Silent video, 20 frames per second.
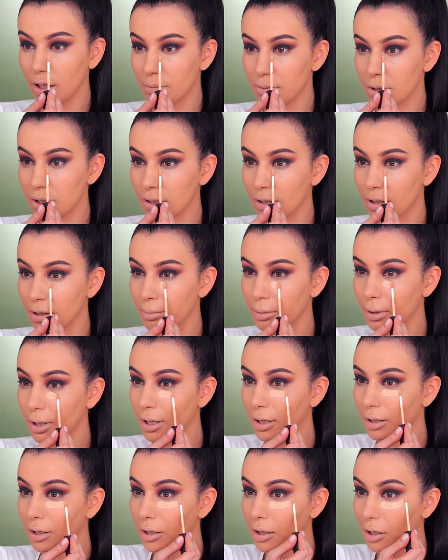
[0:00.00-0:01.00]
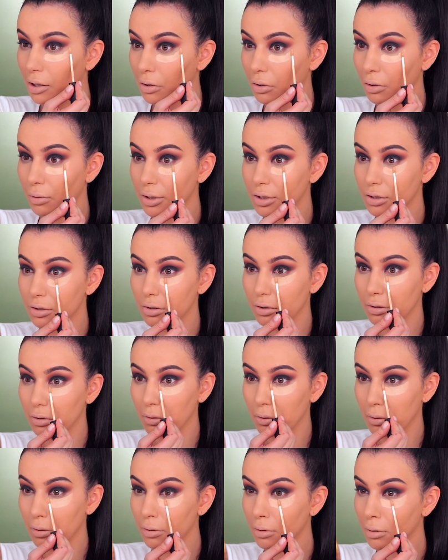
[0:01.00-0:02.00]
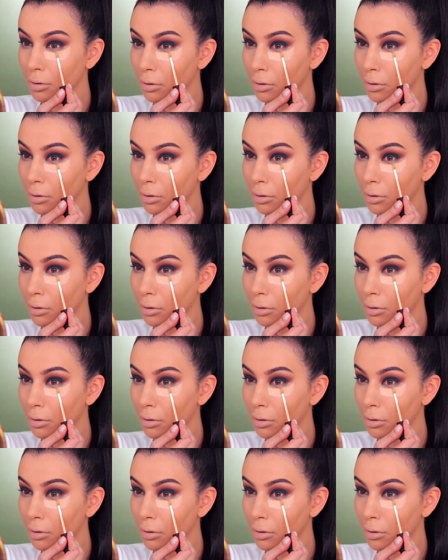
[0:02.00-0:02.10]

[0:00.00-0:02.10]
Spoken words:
and I'm just gonna apply like I always do.